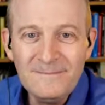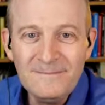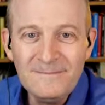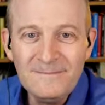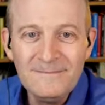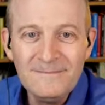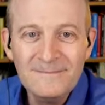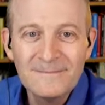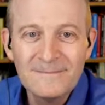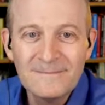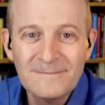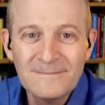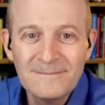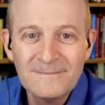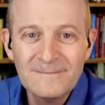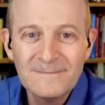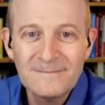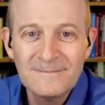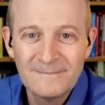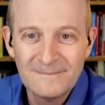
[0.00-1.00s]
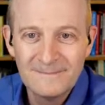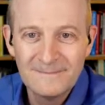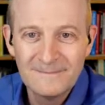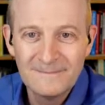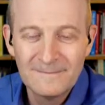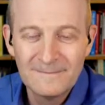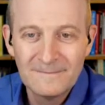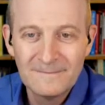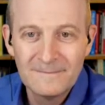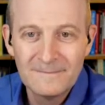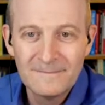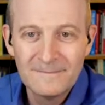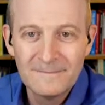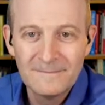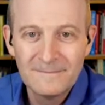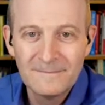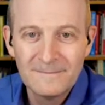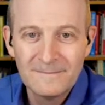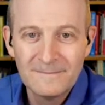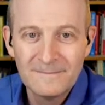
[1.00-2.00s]

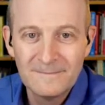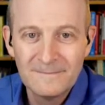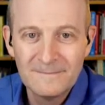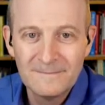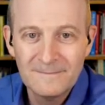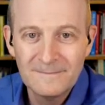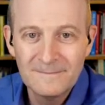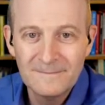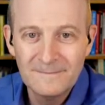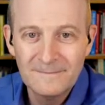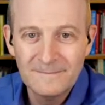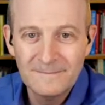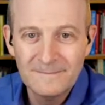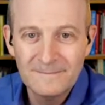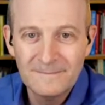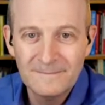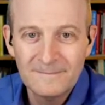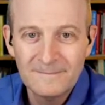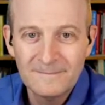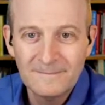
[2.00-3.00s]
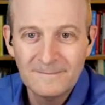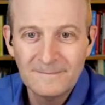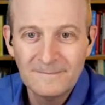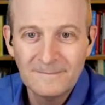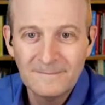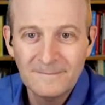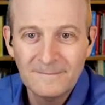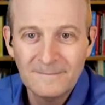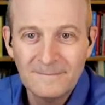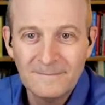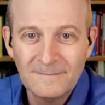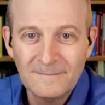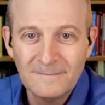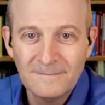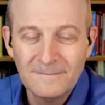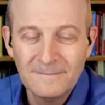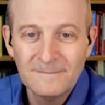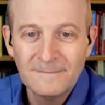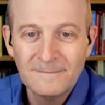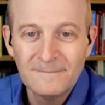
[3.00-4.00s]

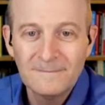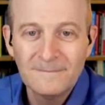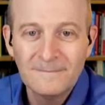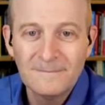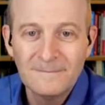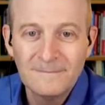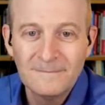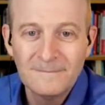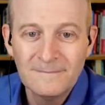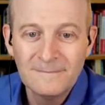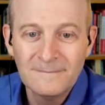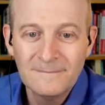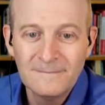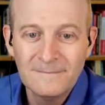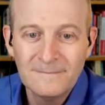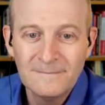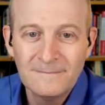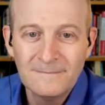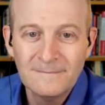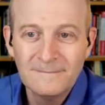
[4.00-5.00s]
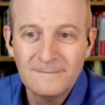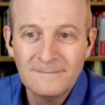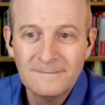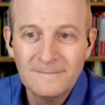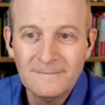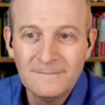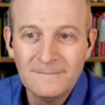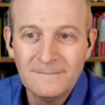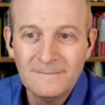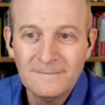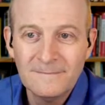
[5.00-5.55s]
[no speech]